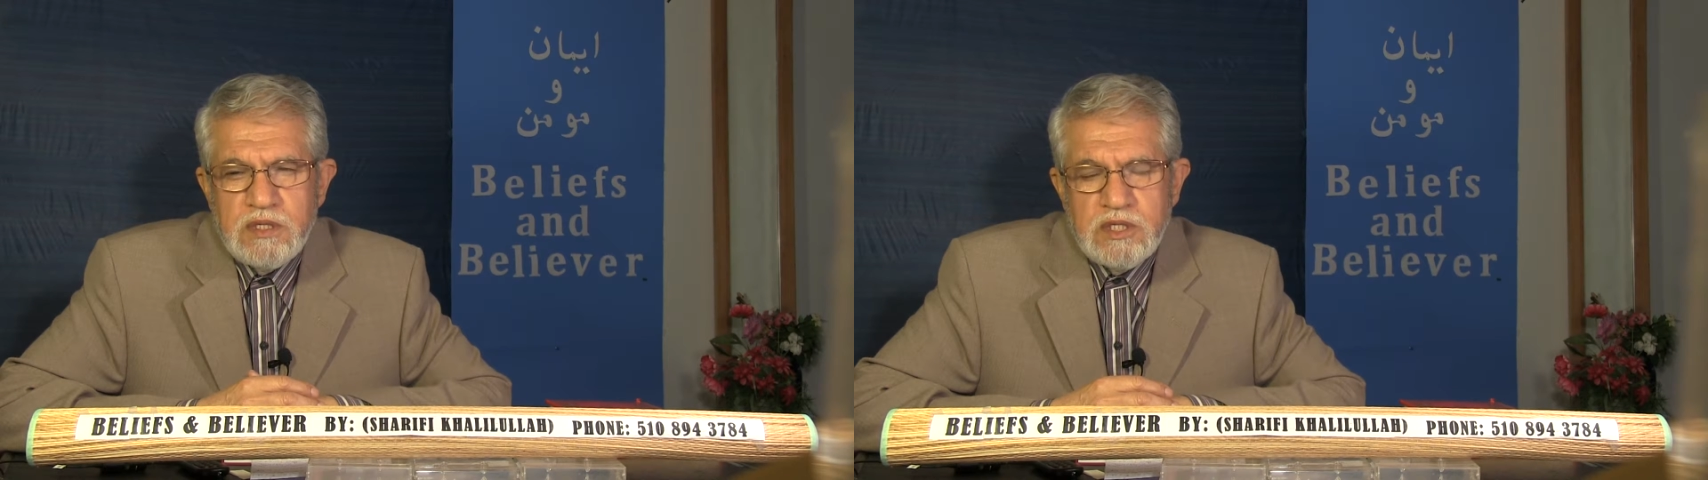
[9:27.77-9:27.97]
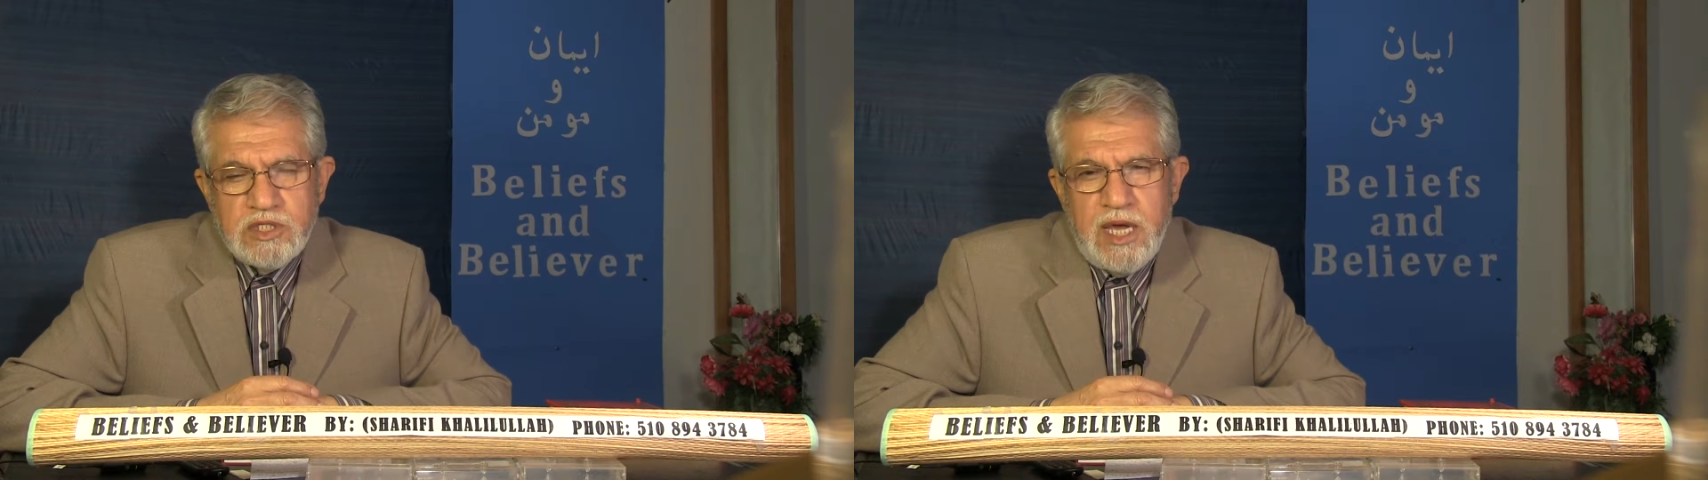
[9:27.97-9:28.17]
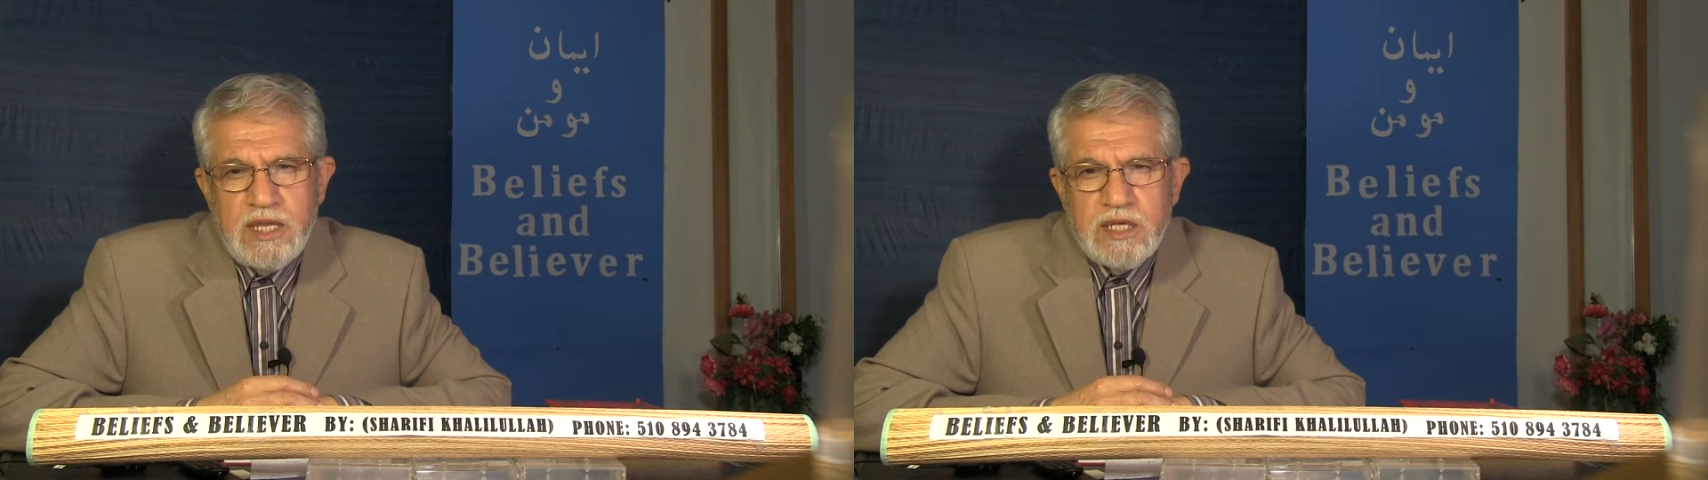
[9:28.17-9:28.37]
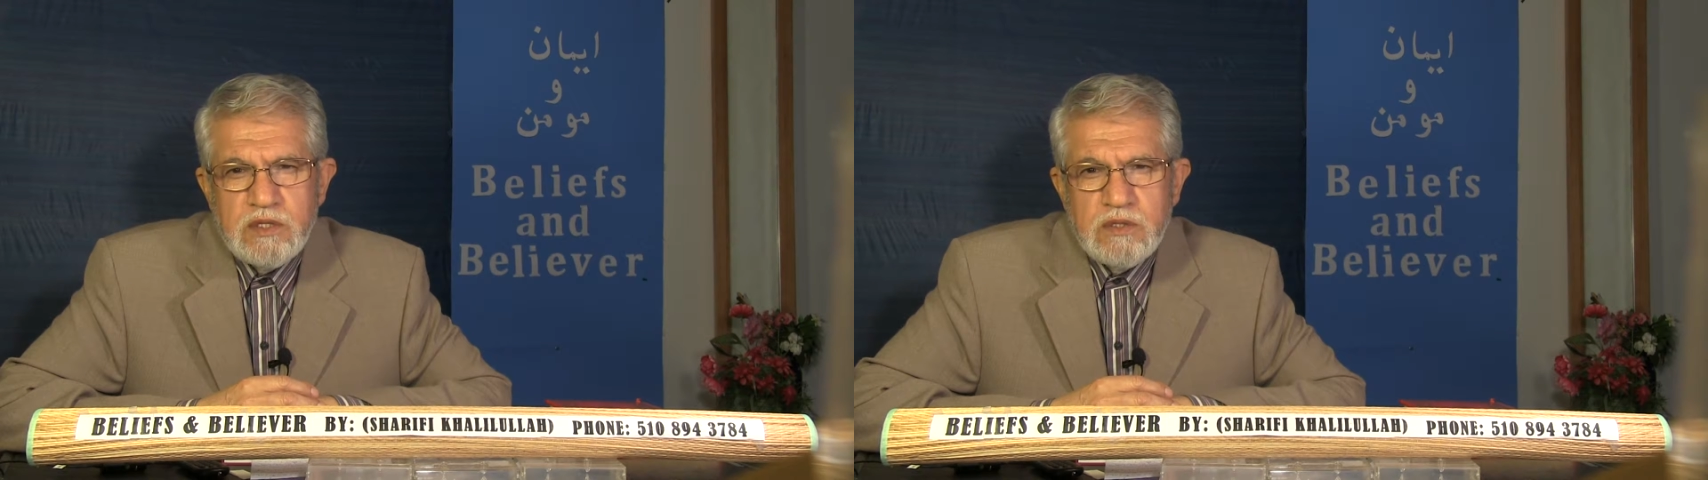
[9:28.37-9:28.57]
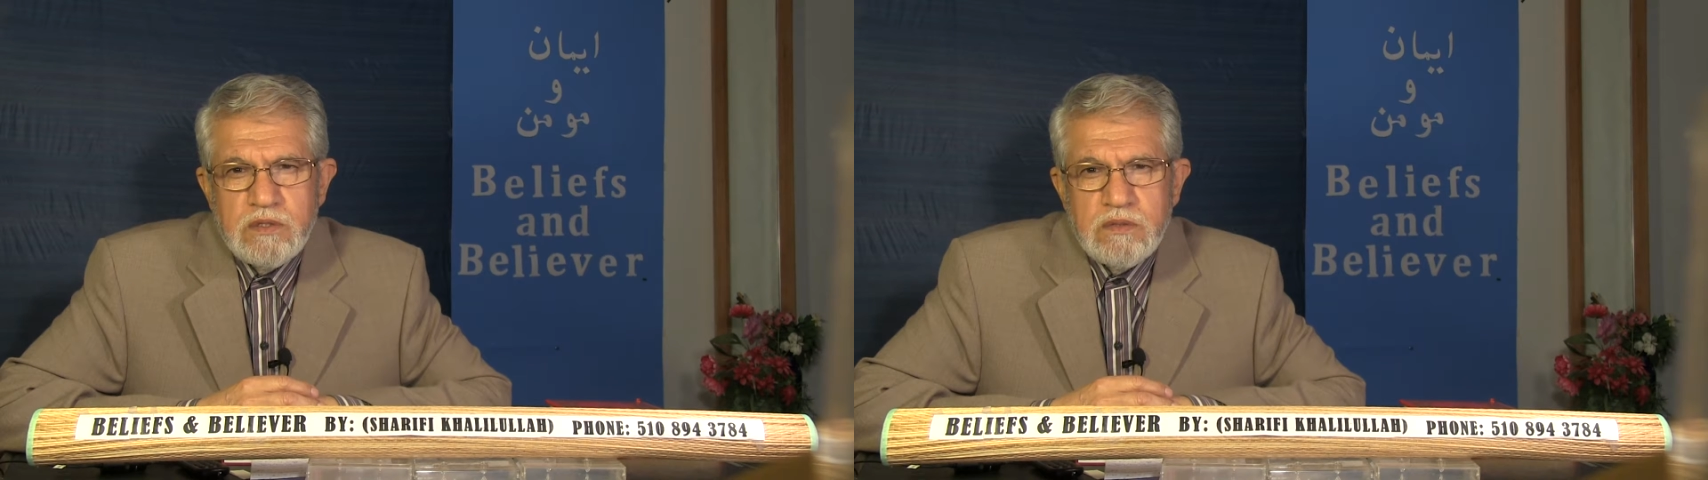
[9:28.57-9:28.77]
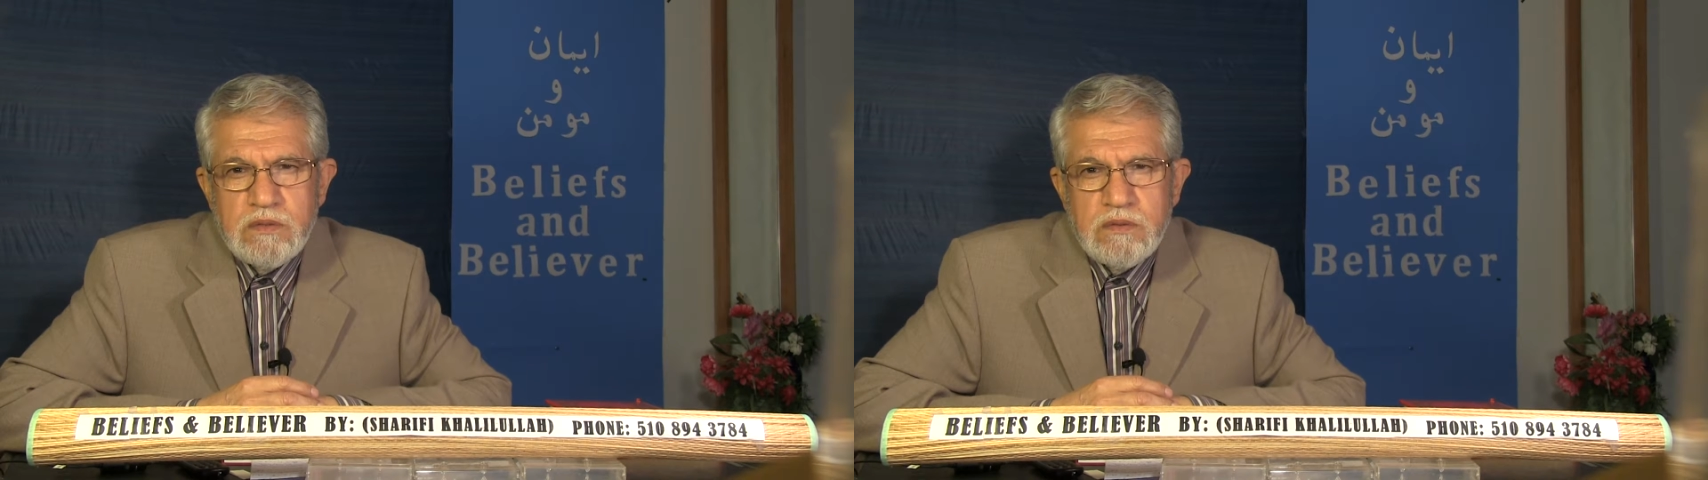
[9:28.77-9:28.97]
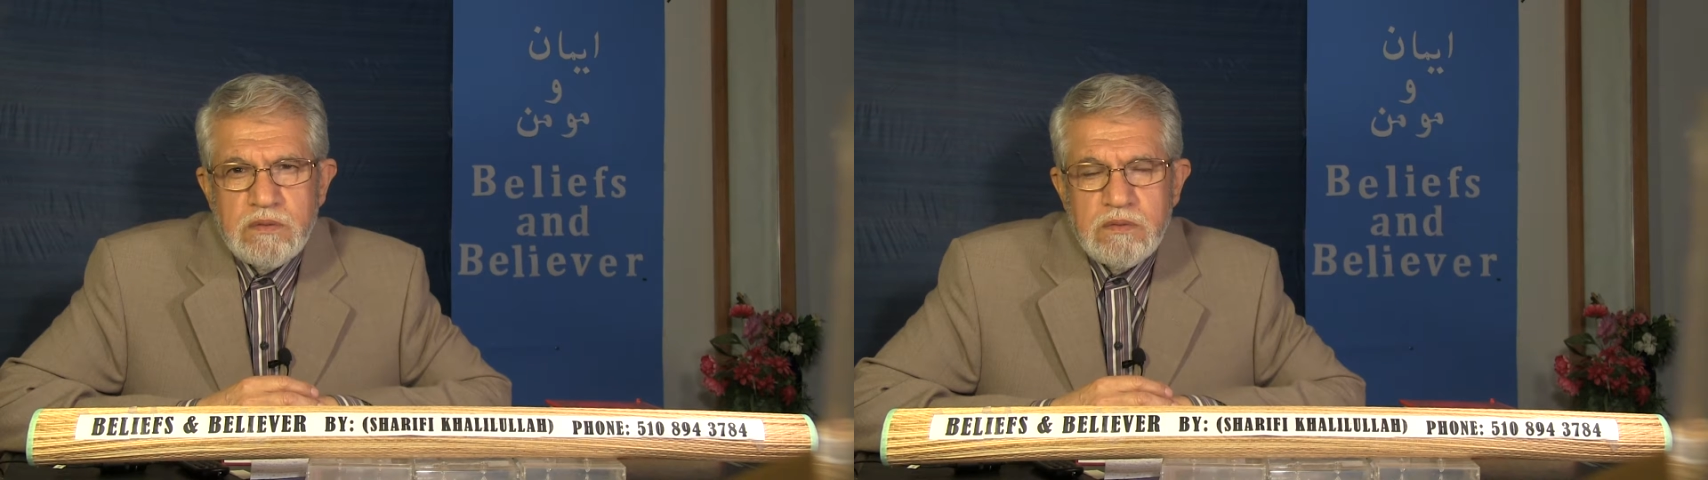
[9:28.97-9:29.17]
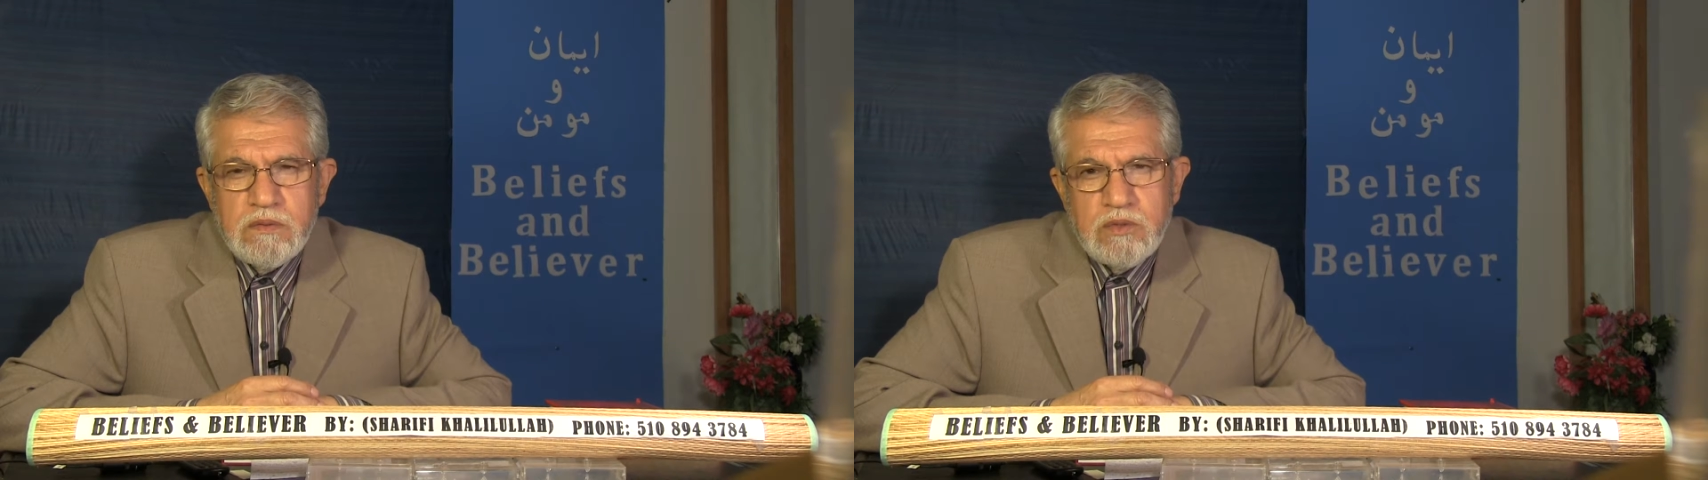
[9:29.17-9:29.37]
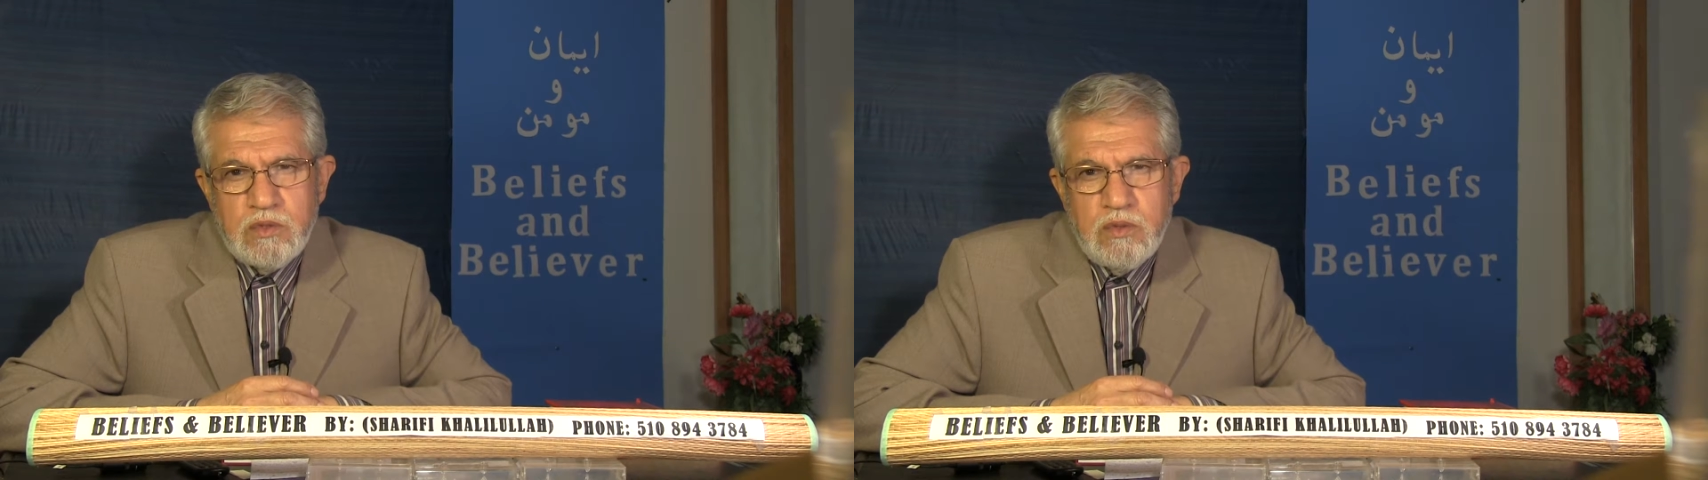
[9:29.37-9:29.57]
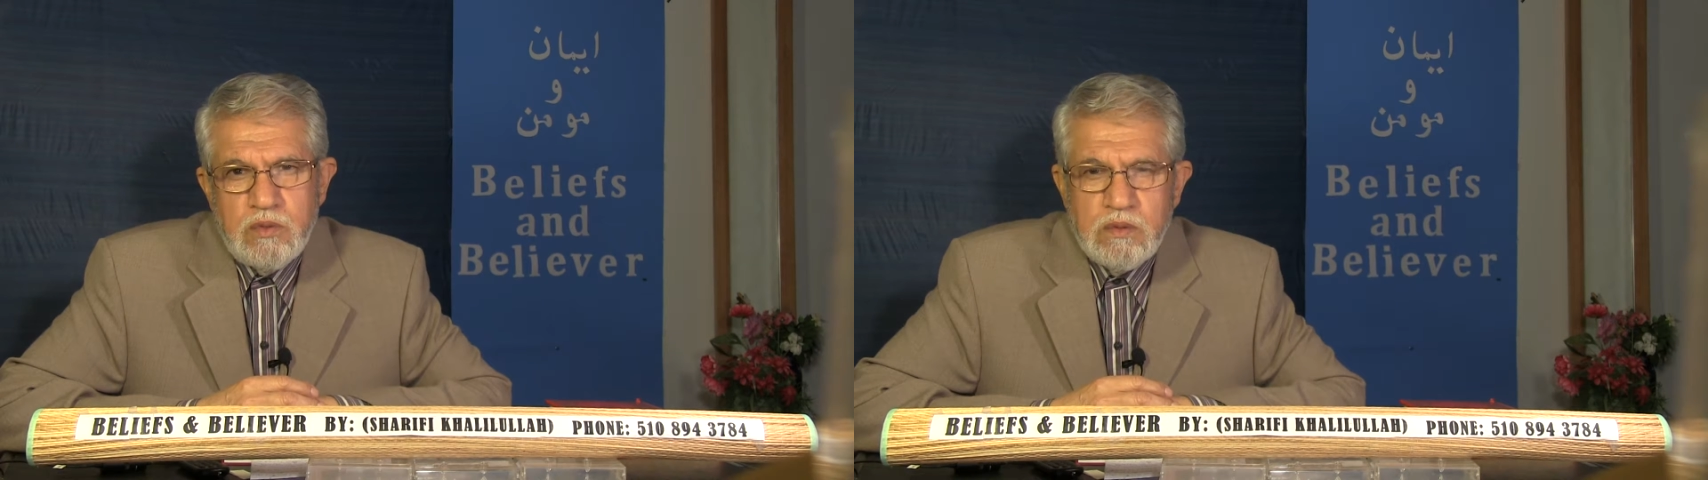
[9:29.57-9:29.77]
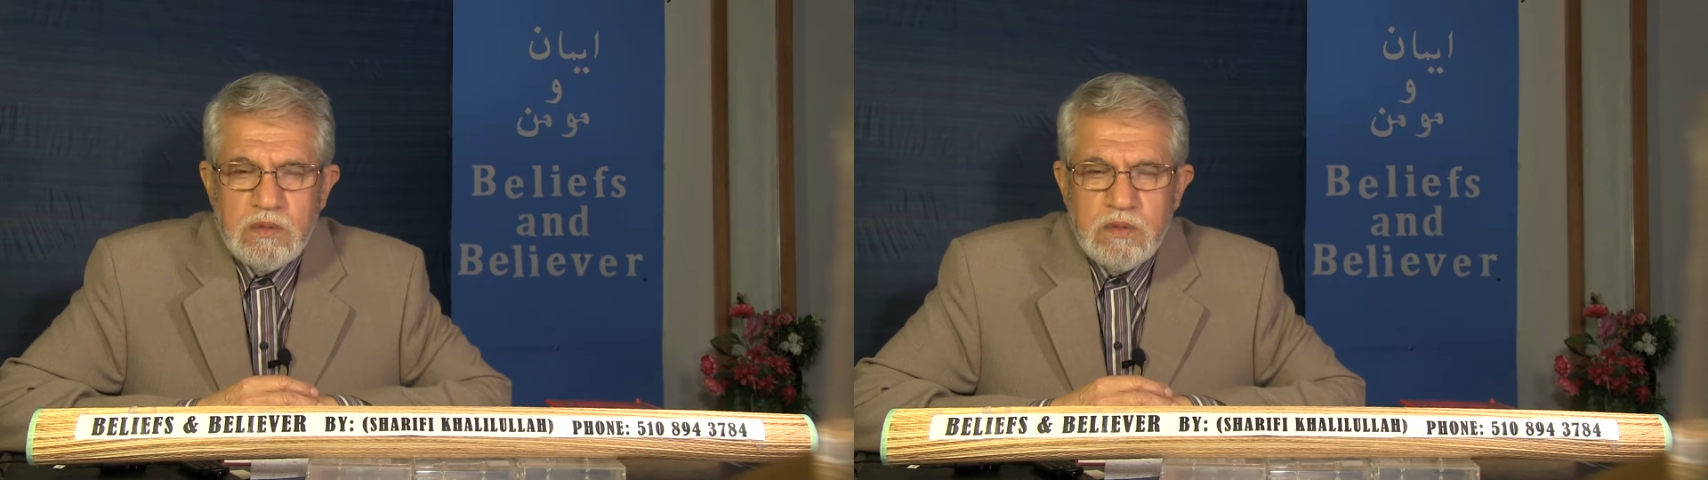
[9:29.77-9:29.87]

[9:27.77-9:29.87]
designed, to draw